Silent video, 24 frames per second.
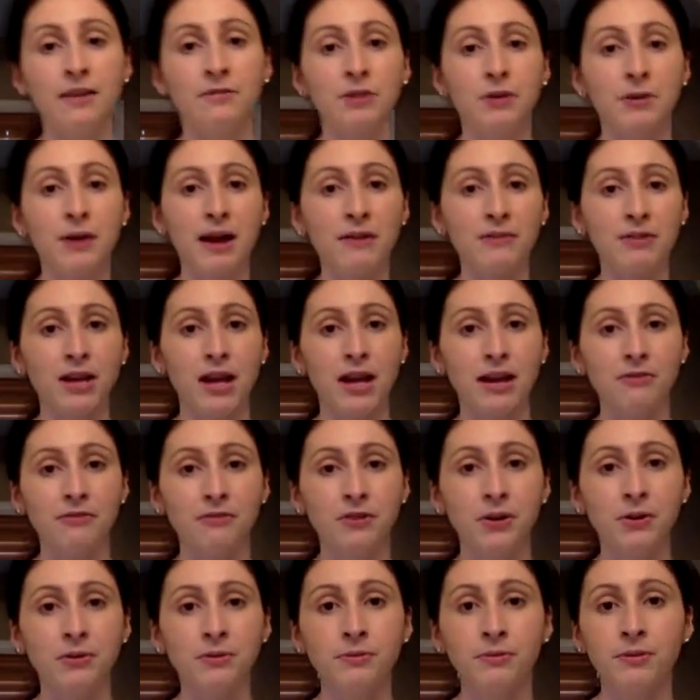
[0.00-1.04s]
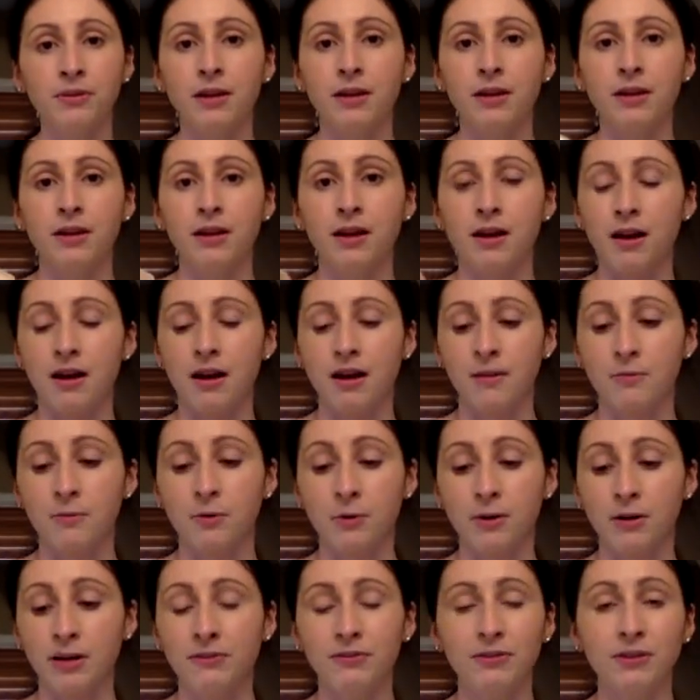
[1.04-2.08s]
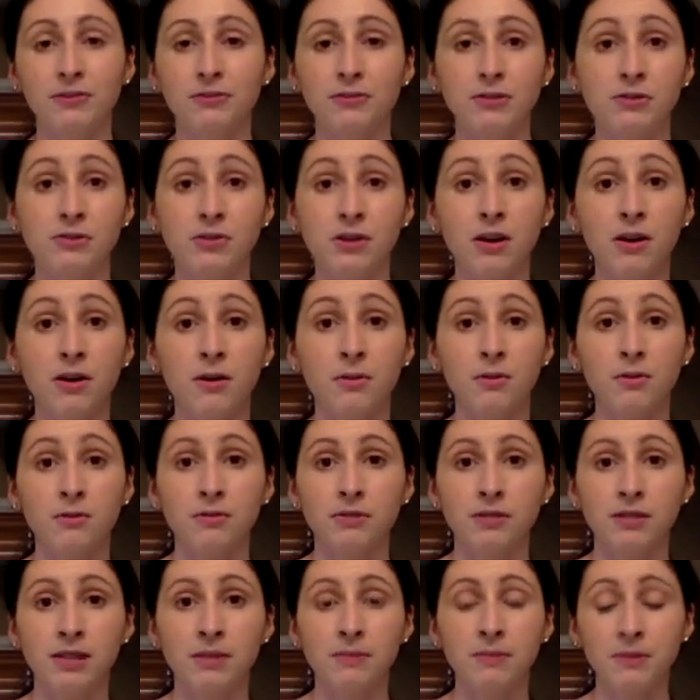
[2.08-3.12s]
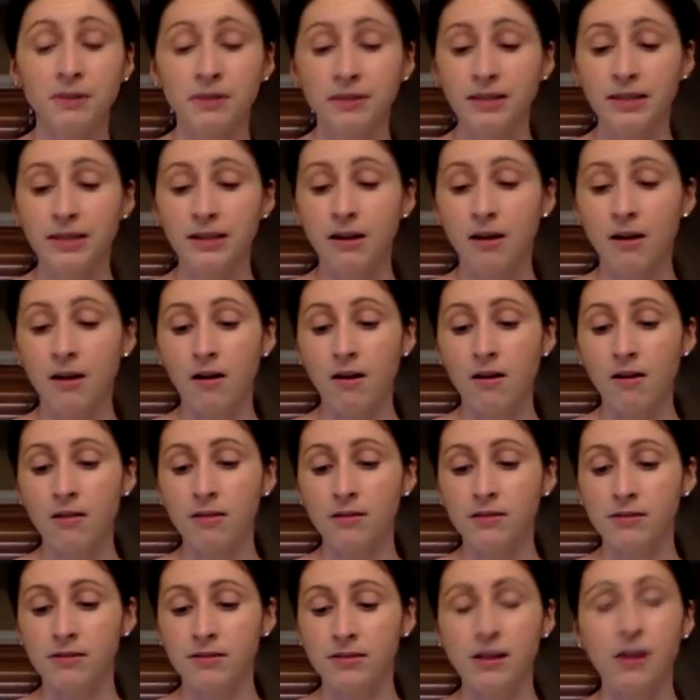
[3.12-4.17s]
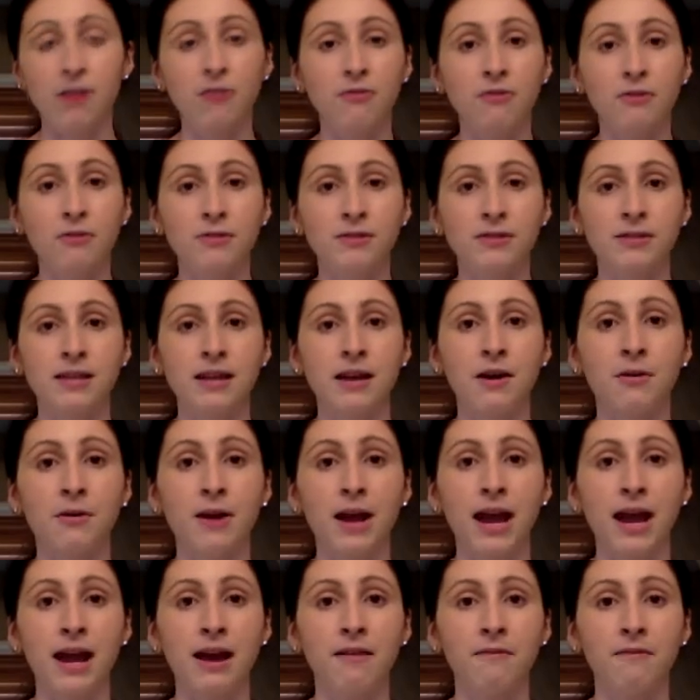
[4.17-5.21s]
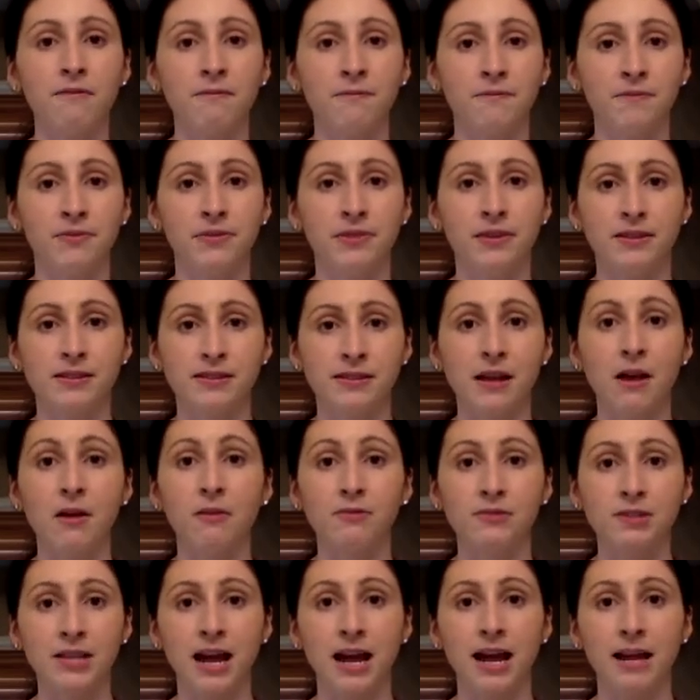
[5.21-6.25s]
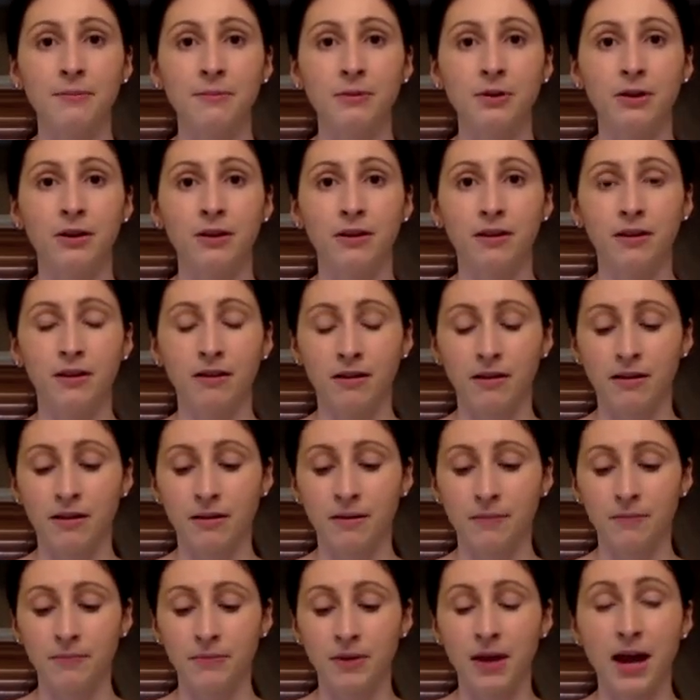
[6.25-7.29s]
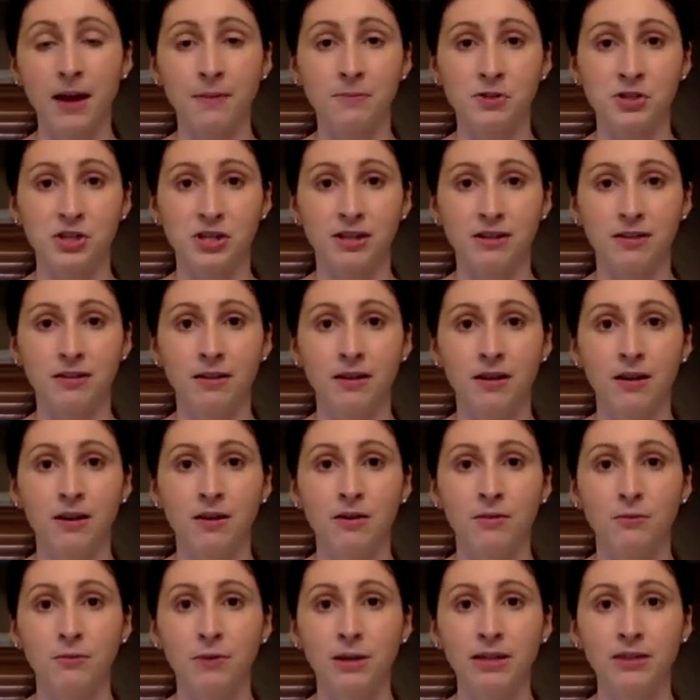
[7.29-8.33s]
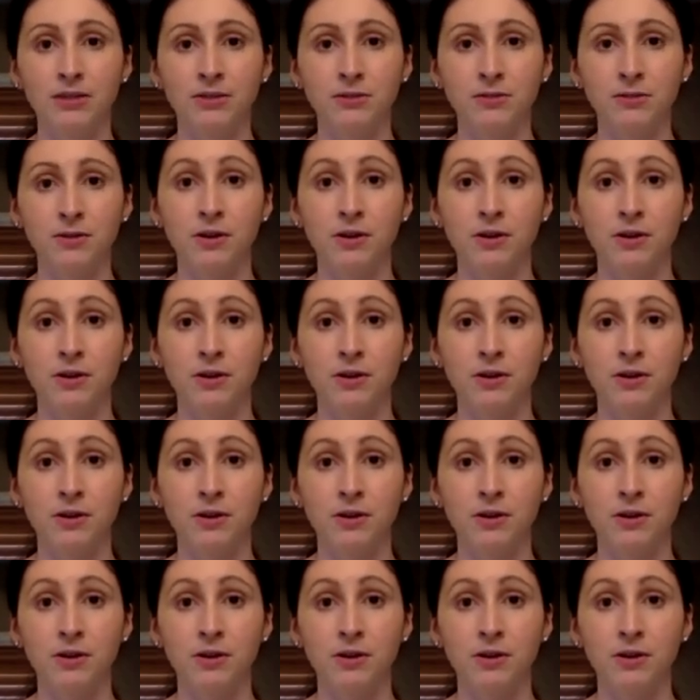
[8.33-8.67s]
if you have an iPhone, or even if you don't, typically all cell phones now have the self-timer option when you